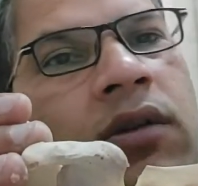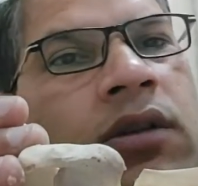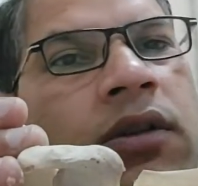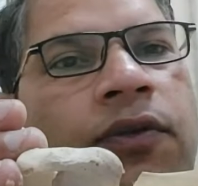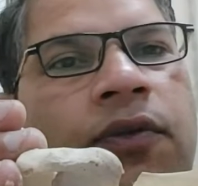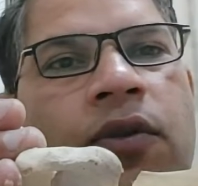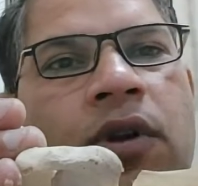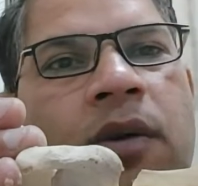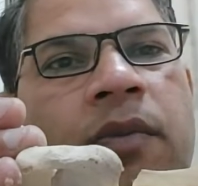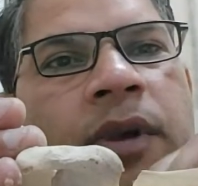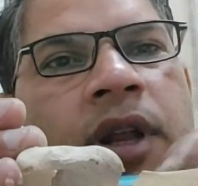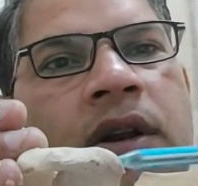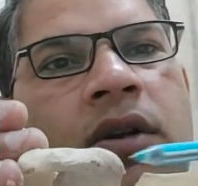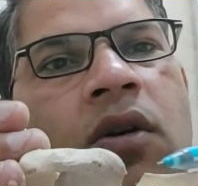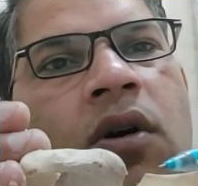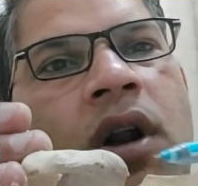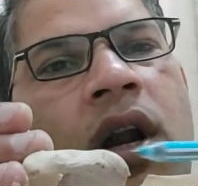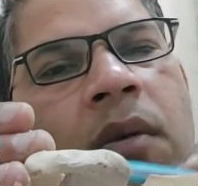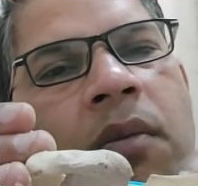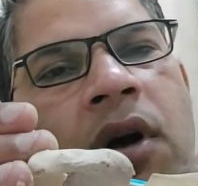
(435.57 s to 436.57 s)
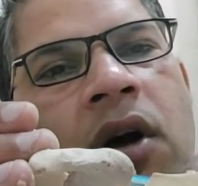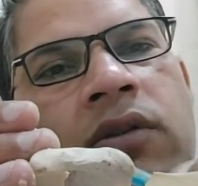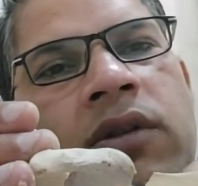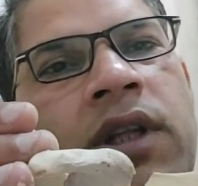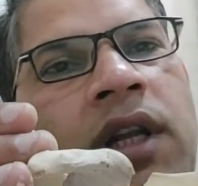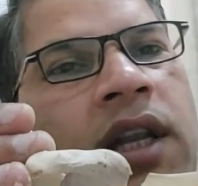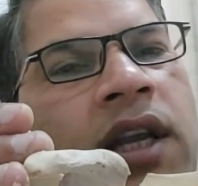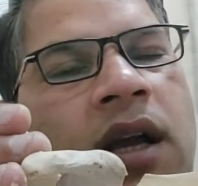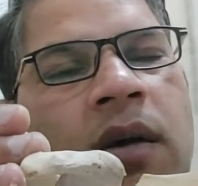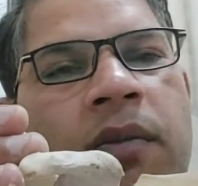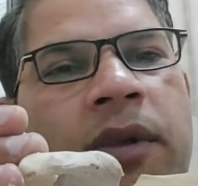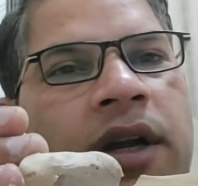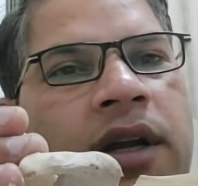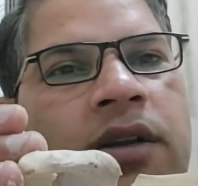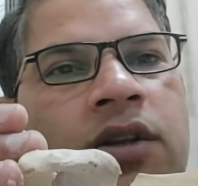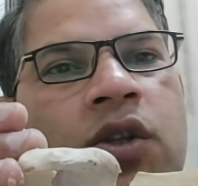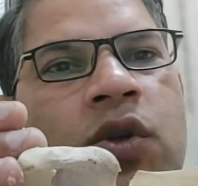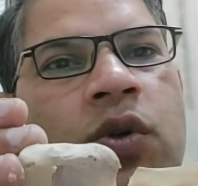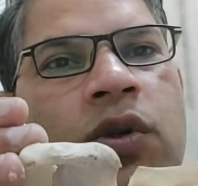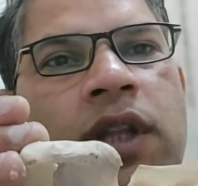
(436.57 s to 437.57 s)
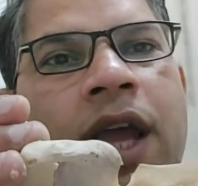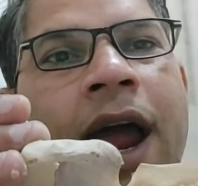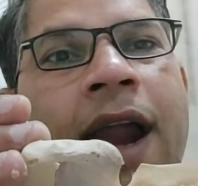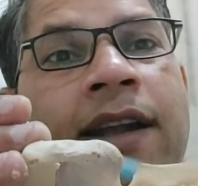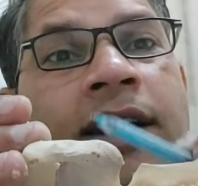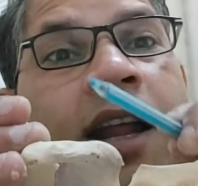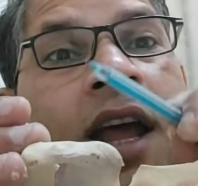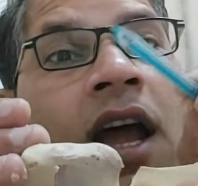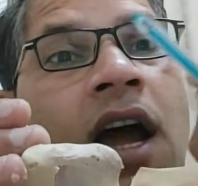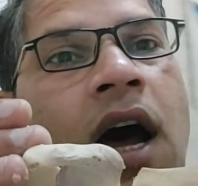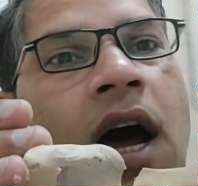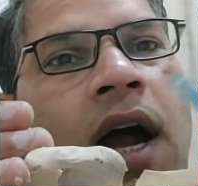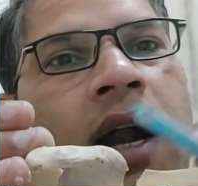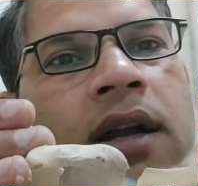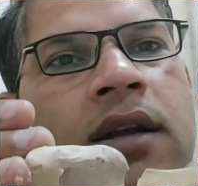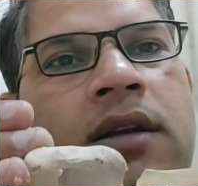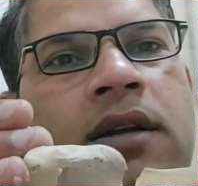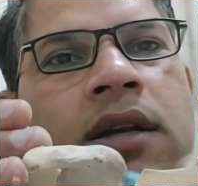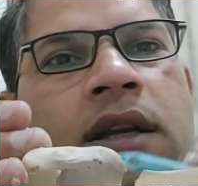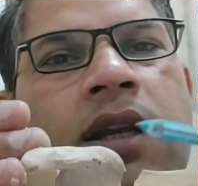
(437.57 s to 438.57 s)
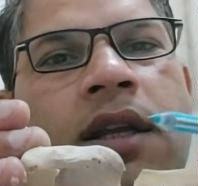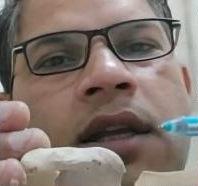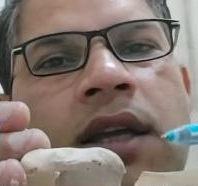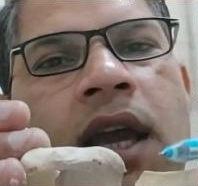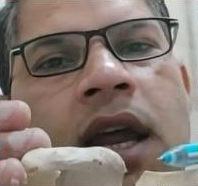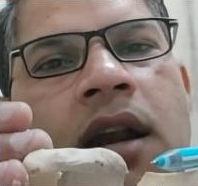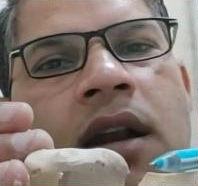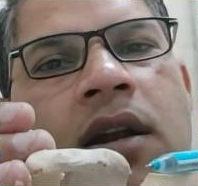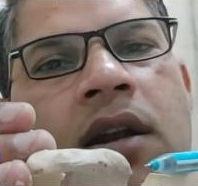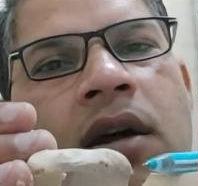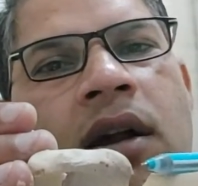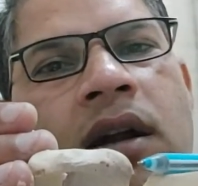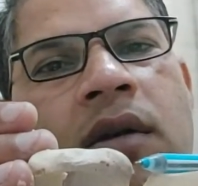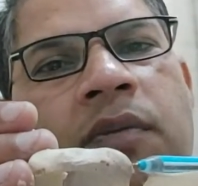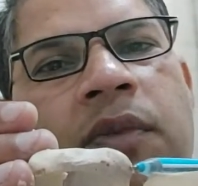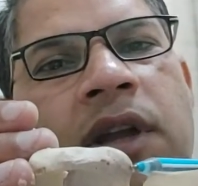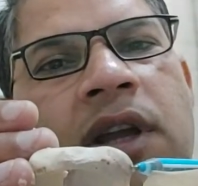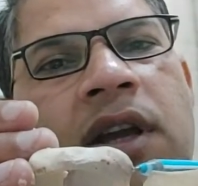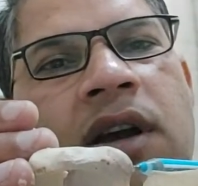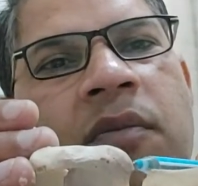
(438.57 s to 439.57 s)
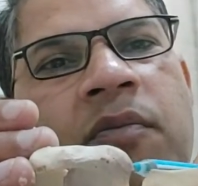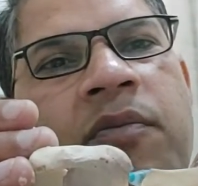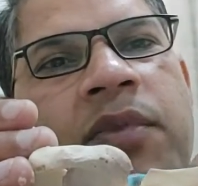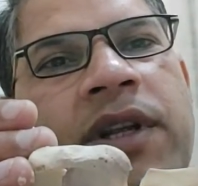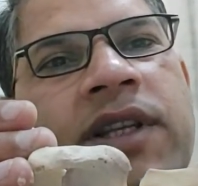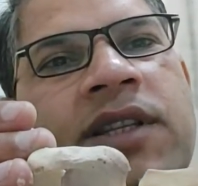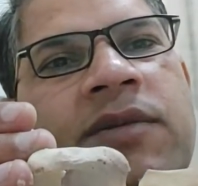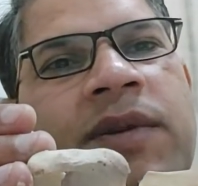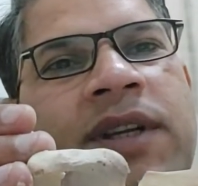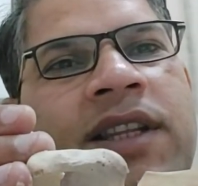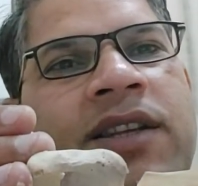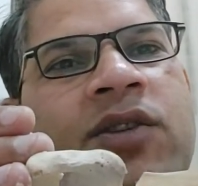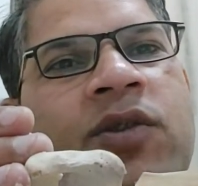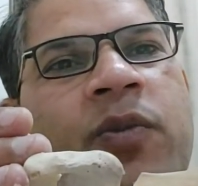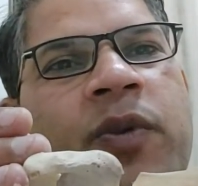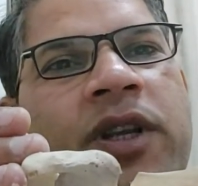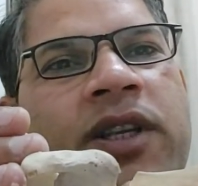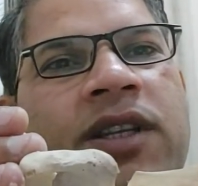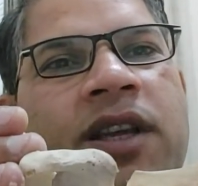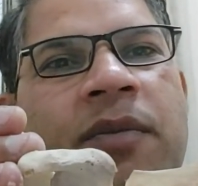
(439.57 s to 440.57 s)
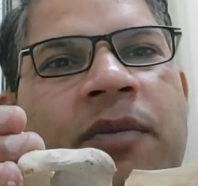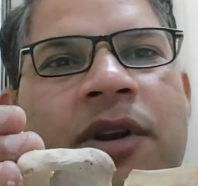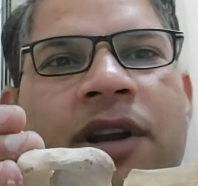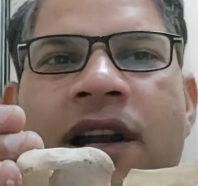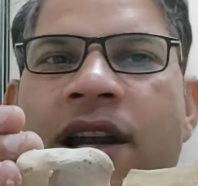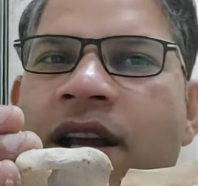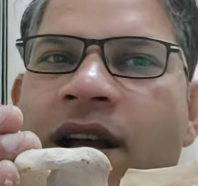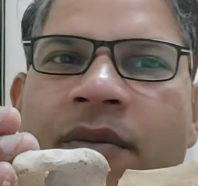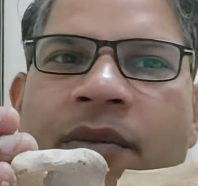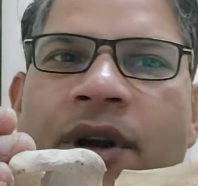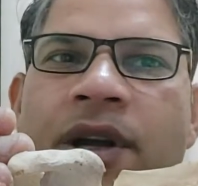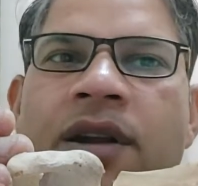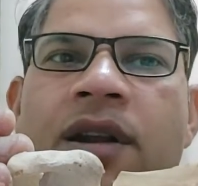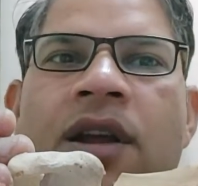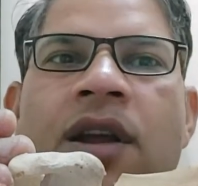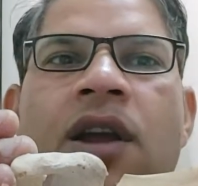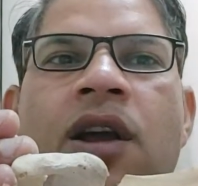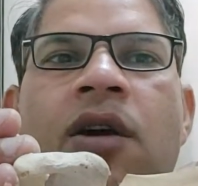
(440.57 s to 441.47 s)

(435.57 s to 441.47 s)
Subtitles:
the foramen or above the ligament, so that artery cannot be compressed by the suprascapular ligament.